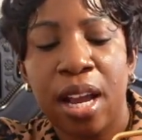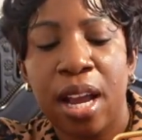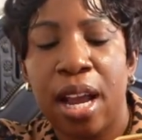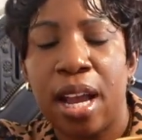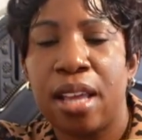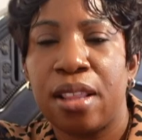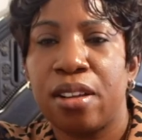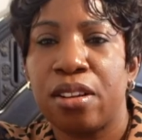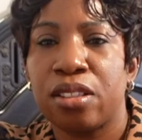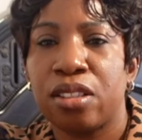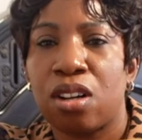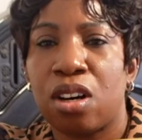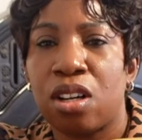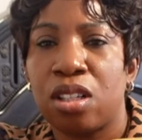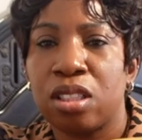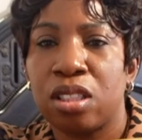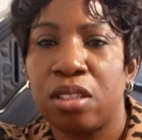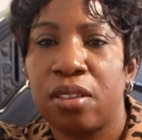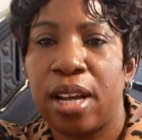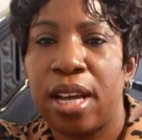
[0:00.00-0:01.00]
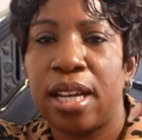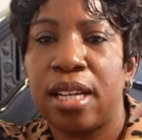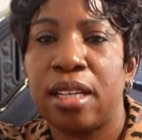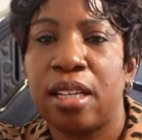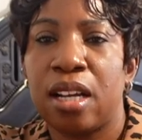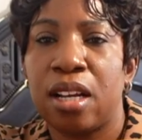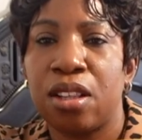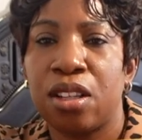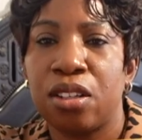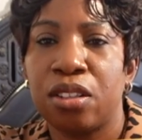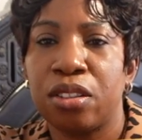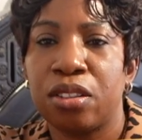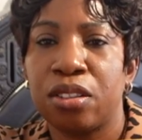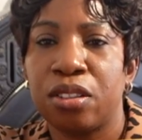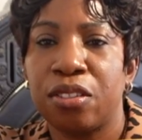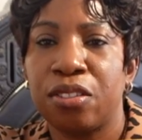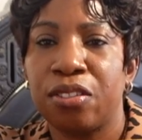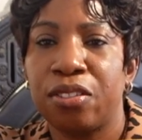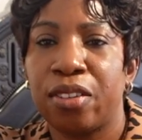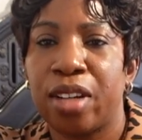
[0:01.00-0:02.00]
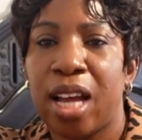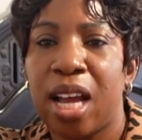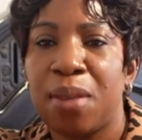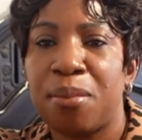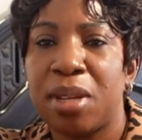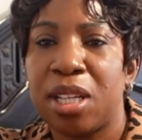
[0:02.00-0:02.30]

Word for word: And there's also another little flap